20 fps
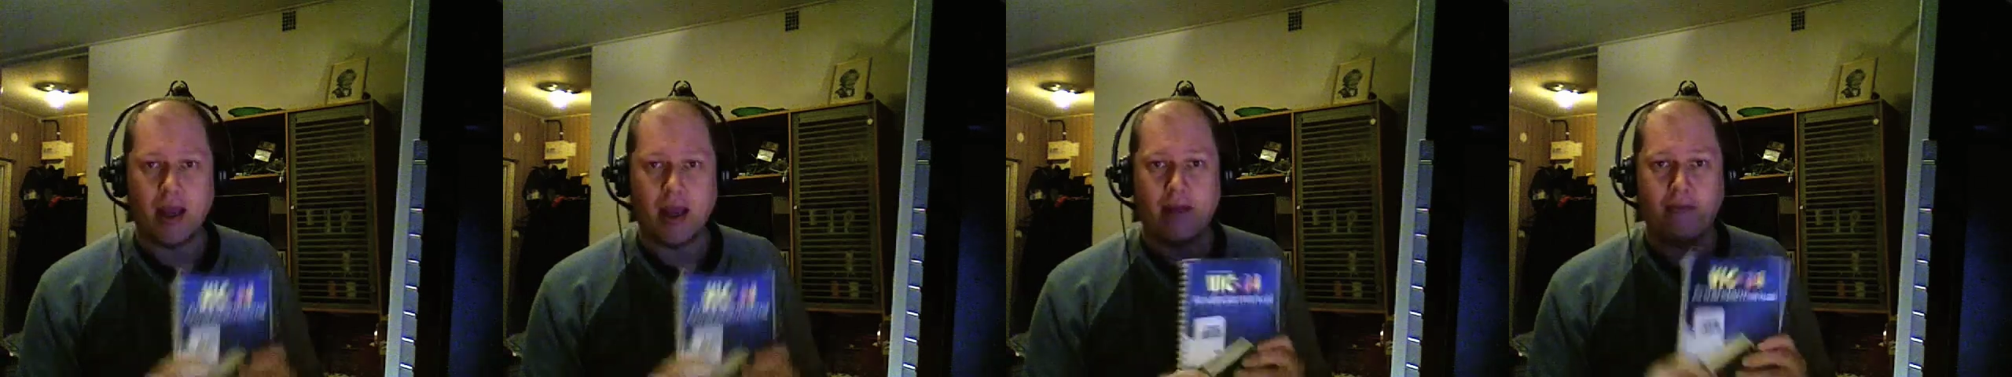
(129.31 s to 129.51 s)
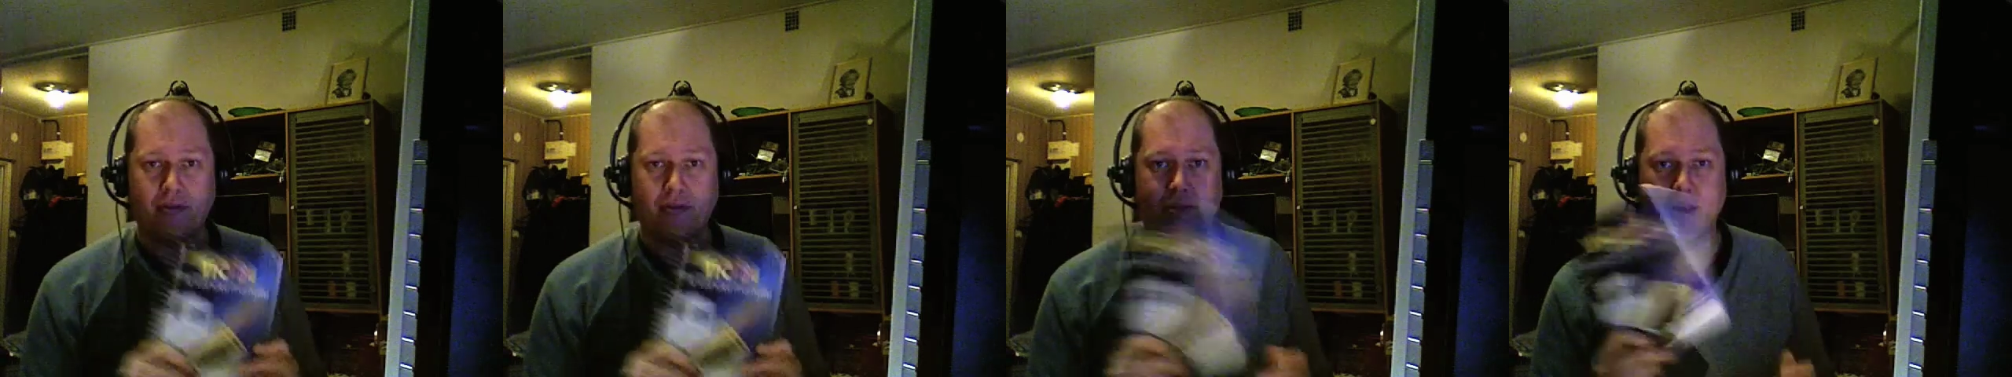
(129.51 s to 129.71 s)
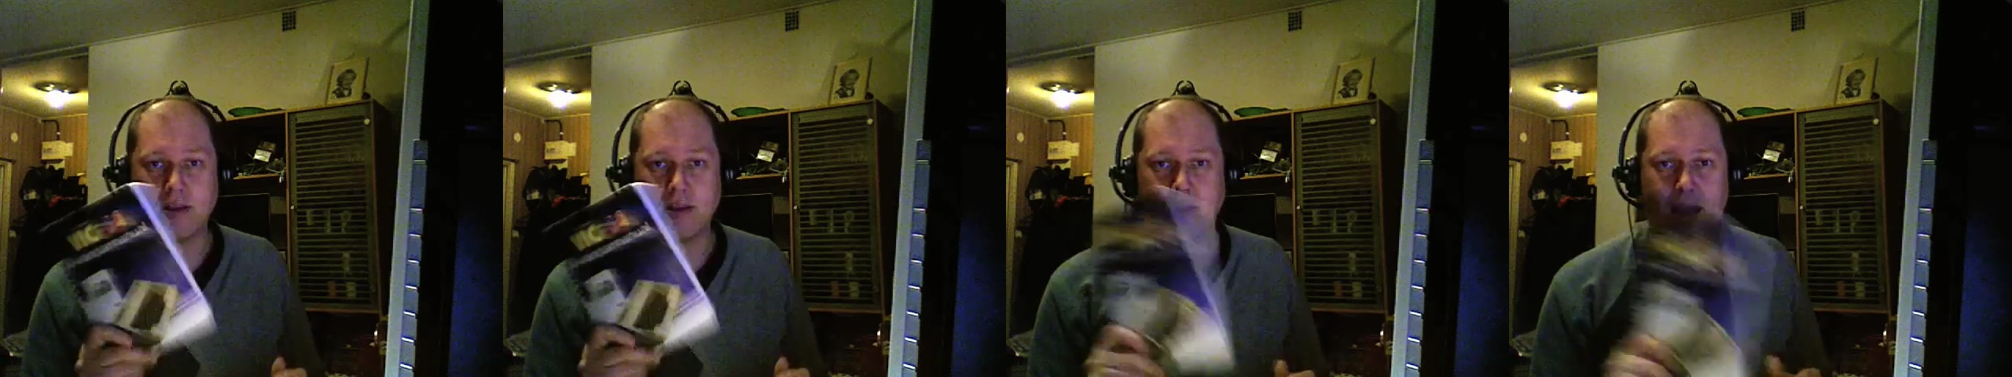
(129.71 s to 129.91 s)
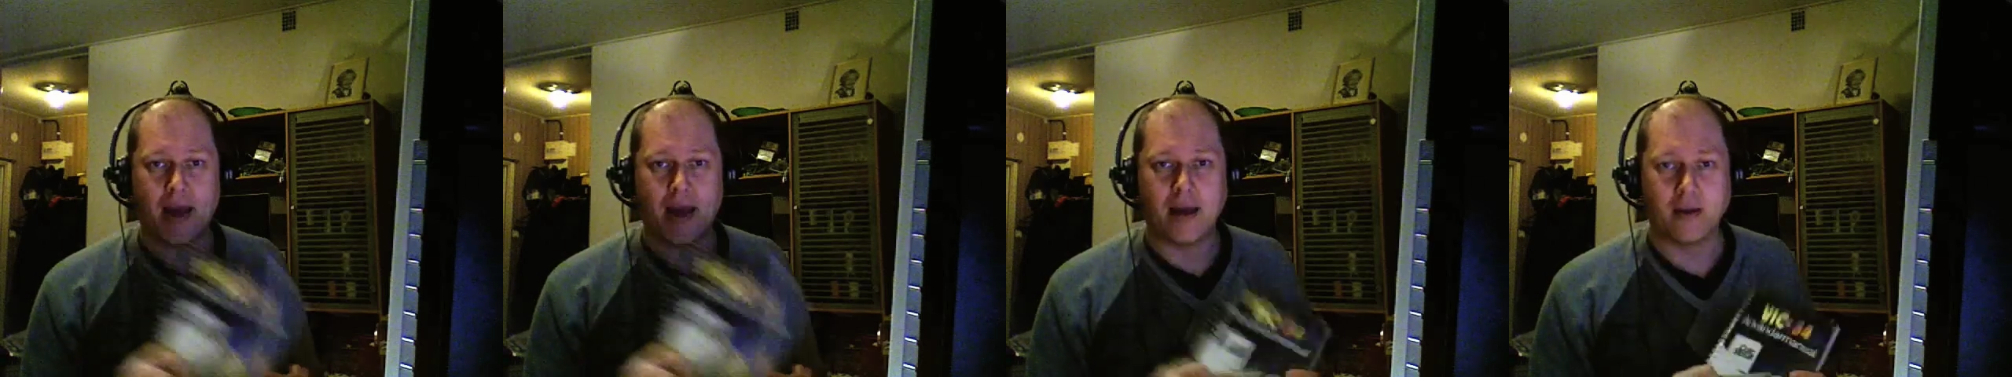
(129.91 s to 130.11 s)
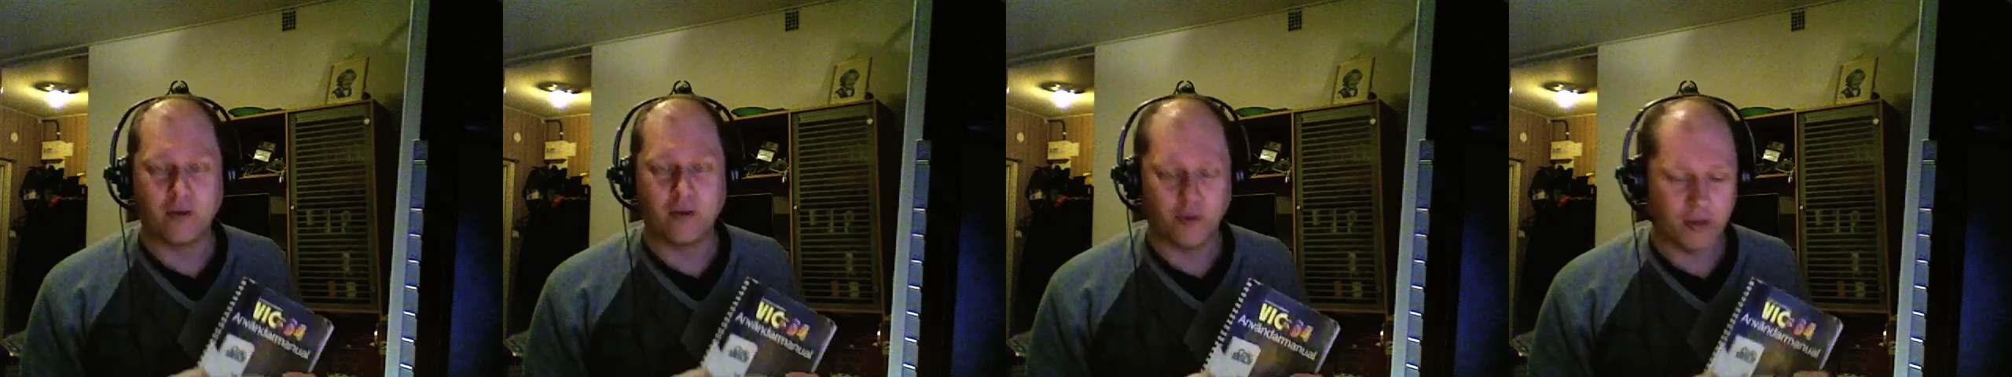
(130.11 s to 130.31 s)
everything
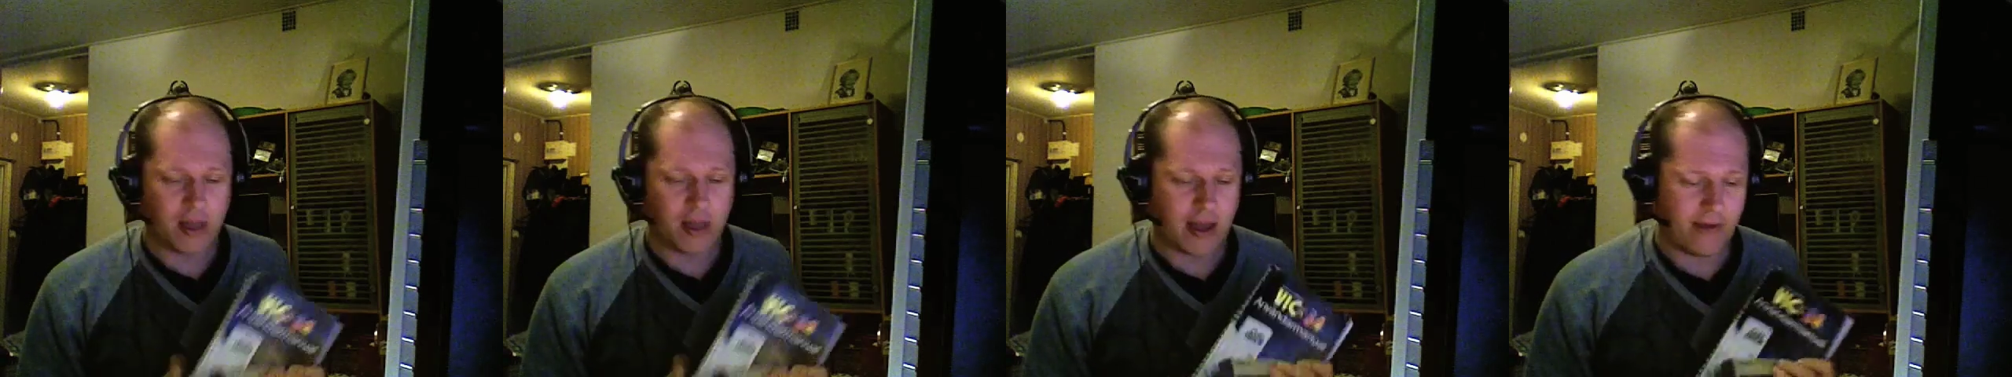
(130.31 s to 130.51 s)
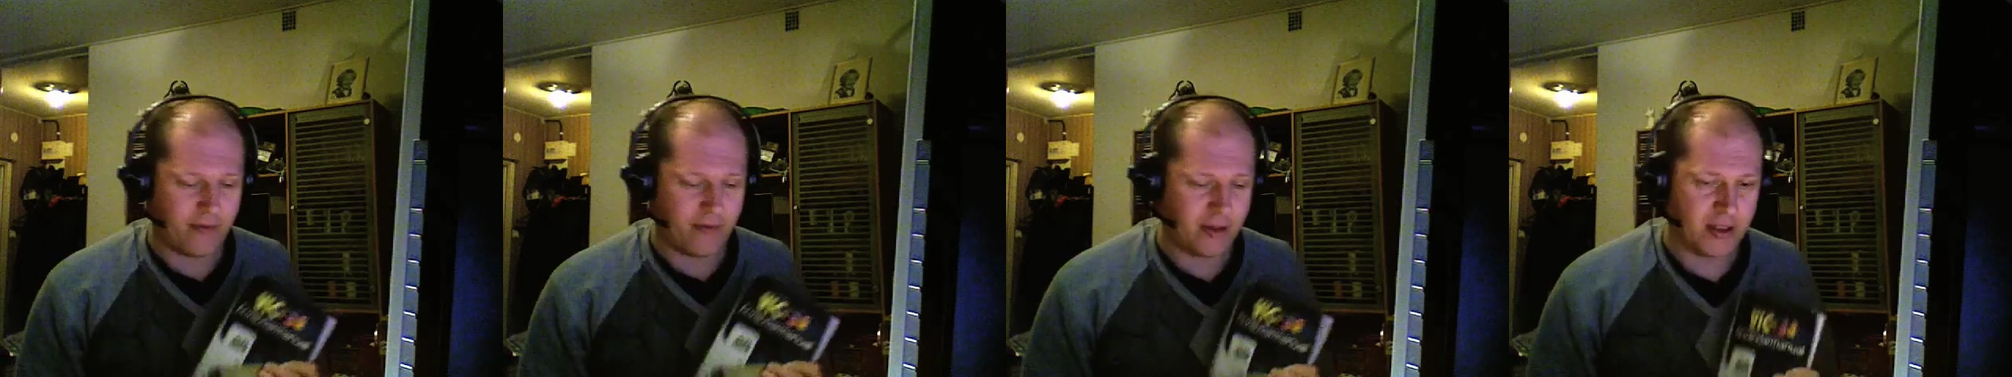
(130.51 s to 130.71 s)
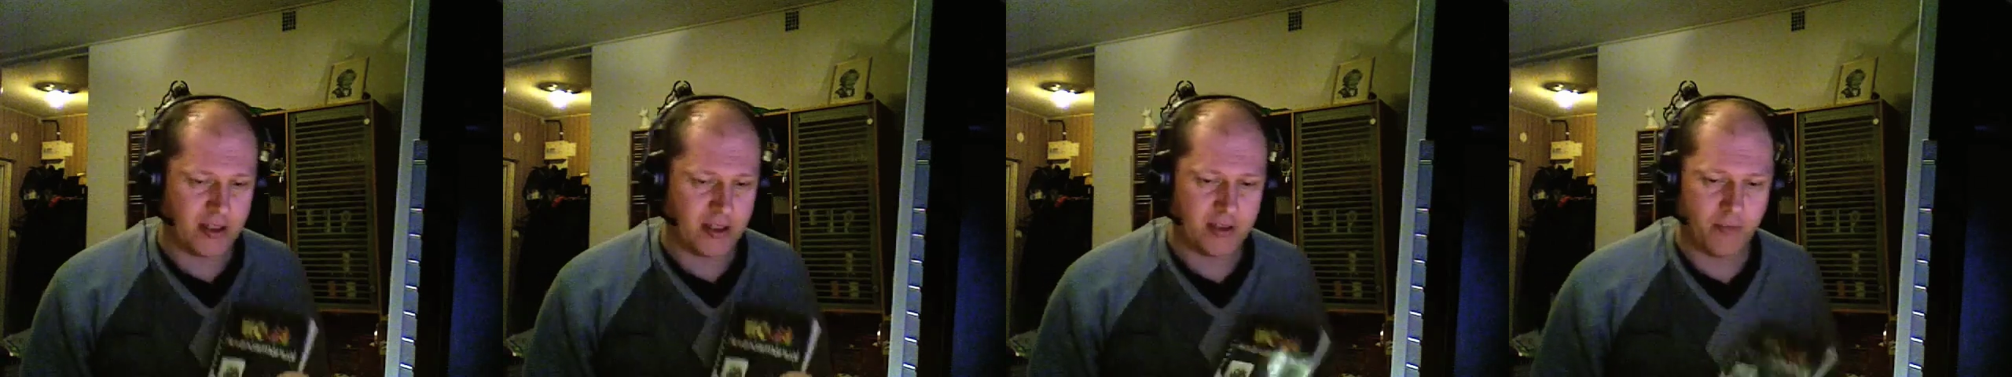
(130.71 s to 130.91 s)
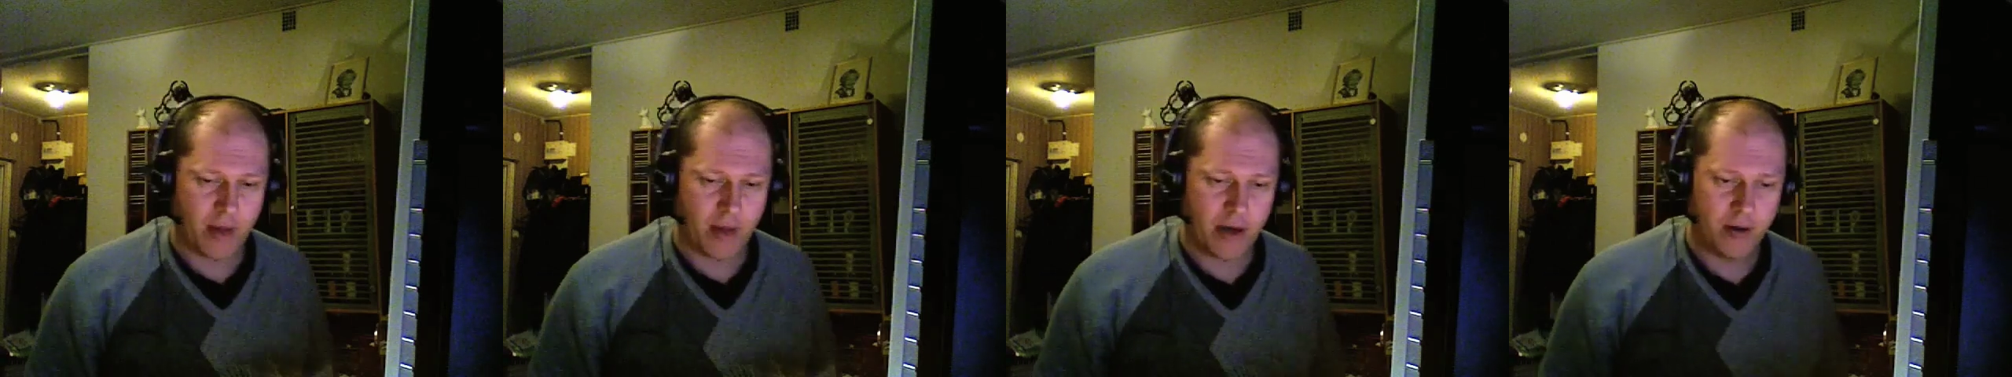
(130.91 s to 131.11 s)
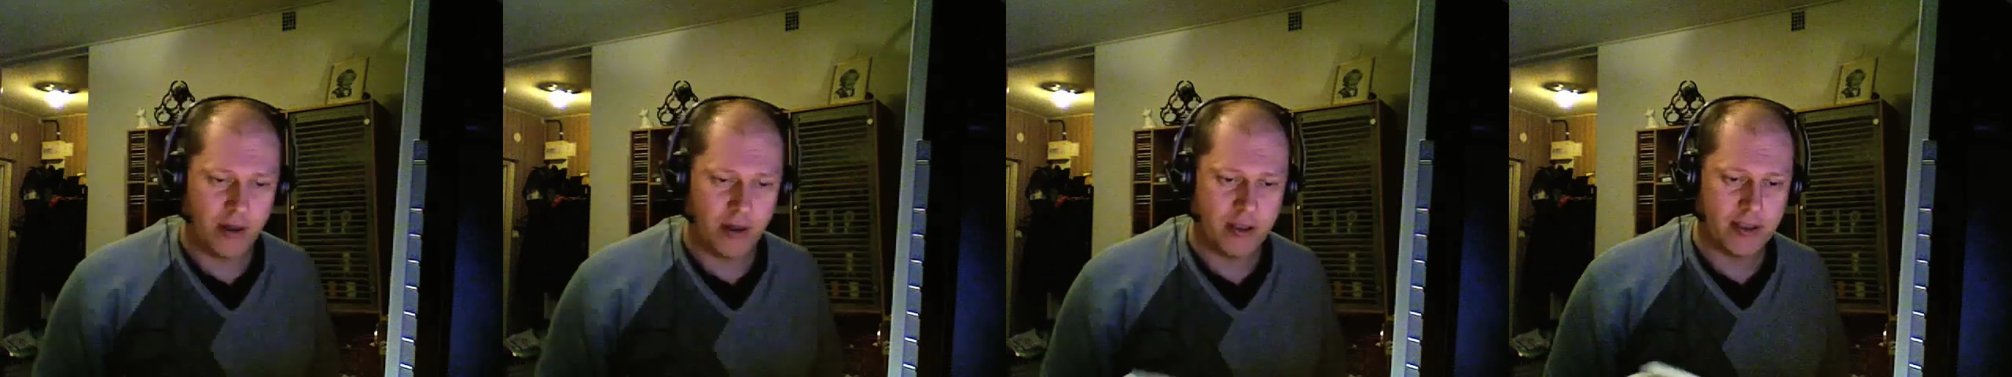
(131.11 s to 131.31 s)
that used to have in these
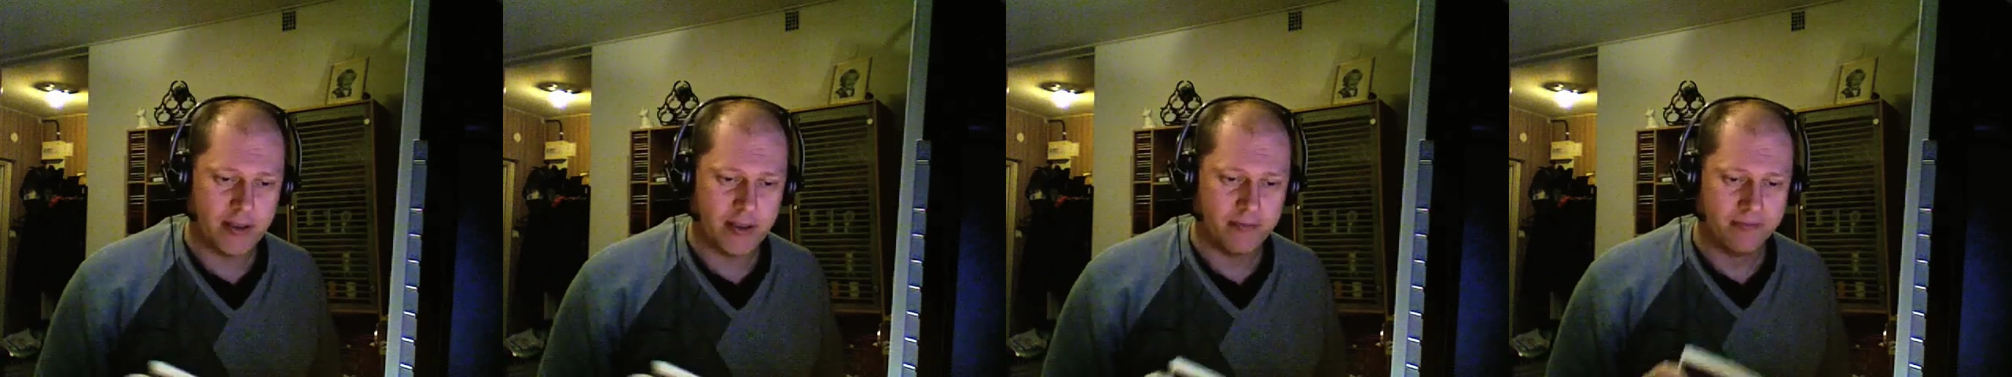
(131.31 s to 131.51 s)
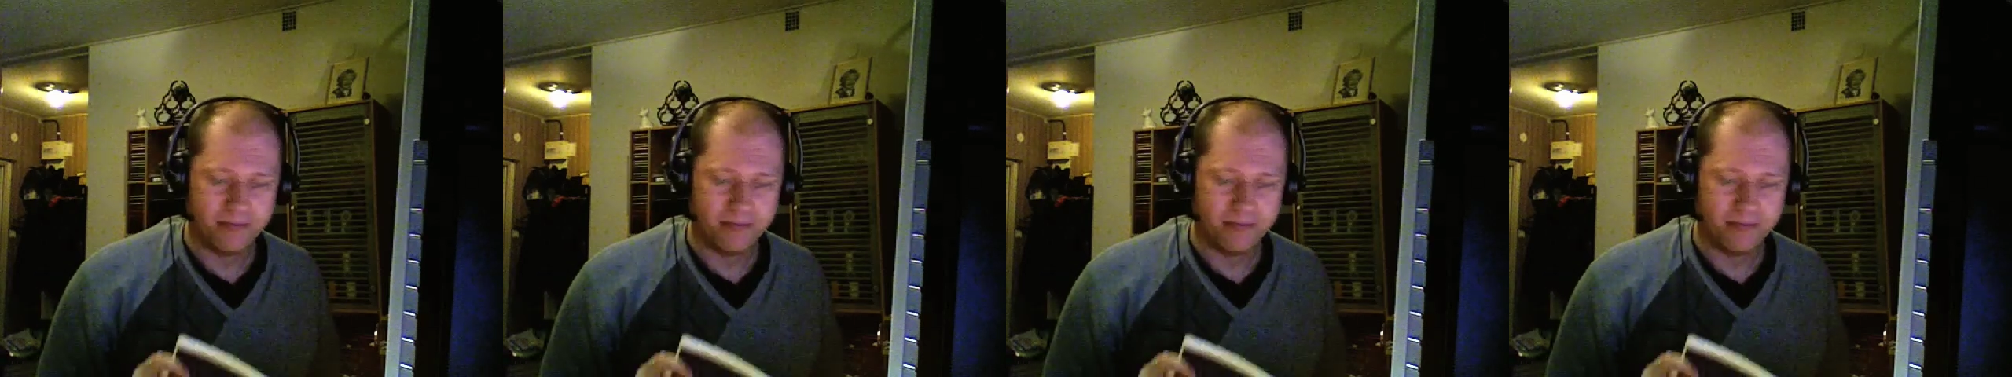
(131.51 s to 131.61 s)
manuals.